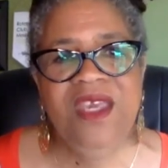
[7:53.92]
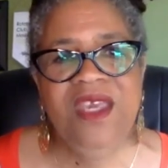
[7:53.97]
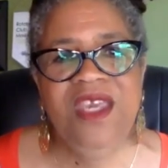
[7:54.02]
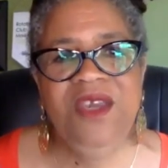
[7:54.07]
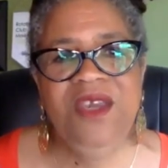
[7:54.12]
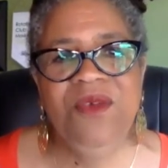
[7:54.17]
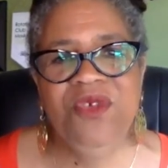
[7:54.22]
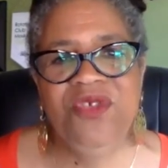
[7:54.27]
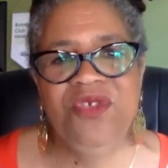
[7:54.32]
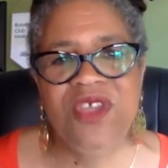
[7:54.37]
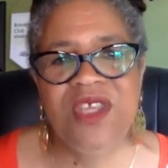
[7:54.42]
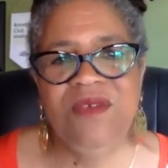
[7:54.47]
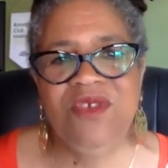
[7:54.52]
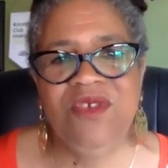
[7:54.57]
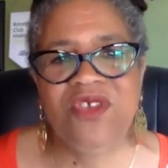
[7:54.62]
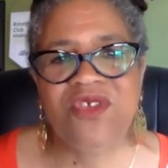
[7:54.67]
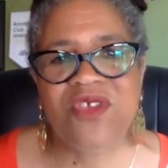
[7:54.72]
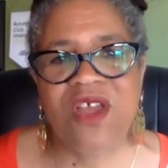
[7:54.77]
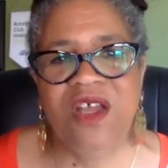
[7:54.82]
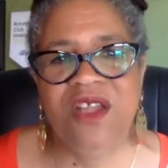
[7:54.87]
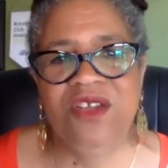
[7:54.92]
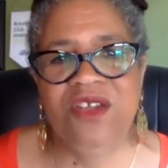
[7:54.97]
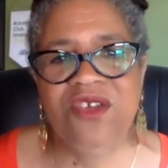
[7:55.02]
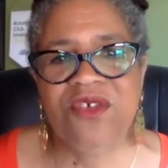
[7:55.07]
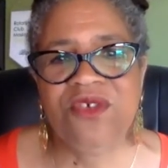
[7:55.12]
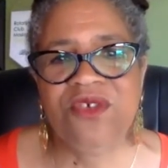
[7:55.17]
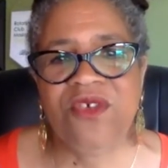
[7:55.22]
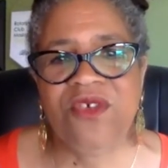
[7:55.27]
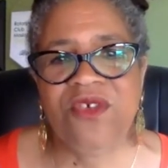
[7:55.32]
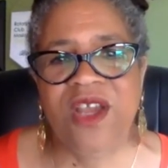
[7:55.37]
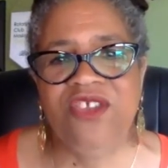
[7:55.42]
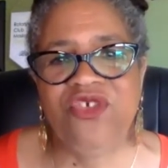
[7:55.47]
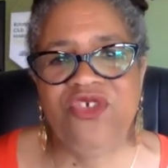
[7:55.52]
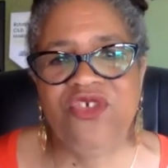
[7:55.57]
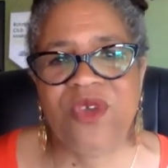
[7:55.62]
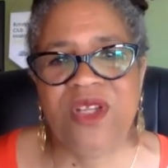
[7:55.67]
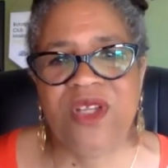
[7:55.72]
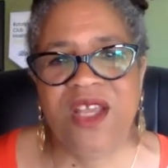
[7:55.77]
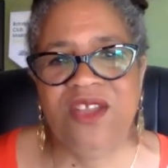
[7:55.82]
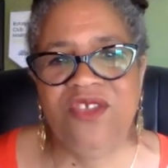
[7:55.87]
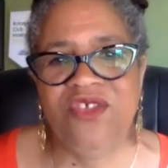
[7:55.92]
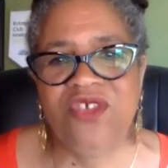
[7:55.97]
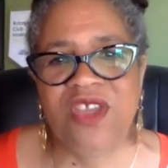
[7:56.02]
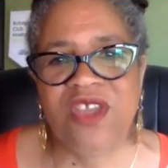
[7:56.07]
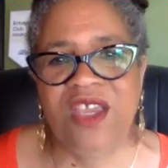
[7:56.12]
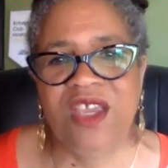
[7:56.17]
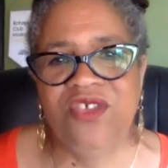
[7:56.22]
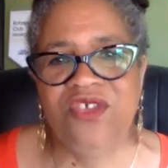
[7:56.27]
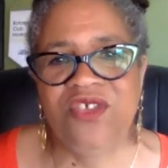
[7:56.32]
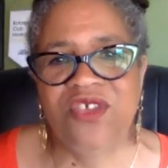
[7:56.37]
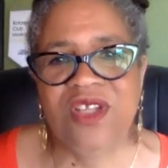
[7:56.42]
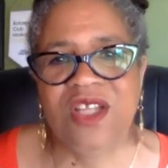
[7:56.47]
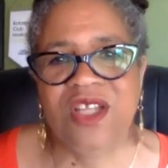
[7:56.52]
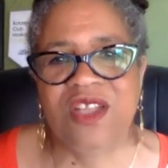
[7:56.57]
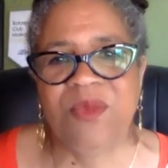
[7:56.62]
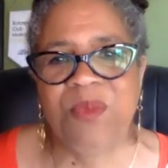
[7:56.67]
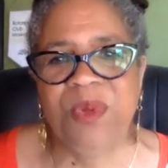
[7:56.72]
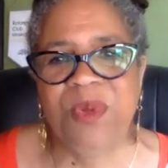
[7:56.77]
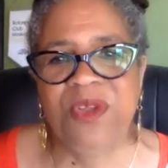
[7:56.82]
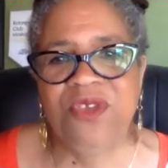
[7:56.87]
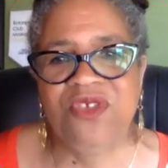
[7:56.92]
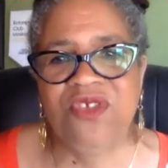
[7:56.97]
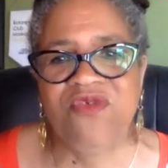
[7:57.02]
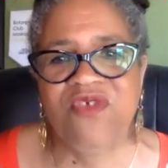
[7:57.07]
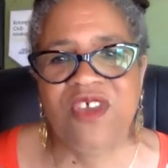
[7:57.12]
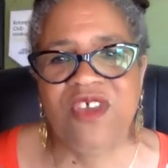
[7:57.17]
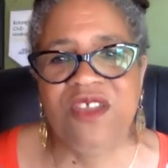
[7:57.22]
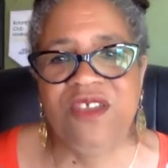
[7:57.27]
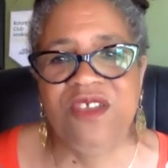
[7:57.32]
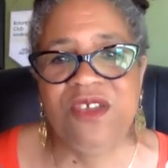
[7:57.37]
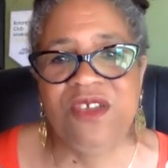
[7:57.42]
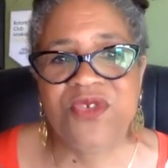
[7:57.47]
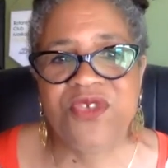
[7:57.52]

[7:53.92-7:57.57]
He received his undergraduate education at the Pennsylvania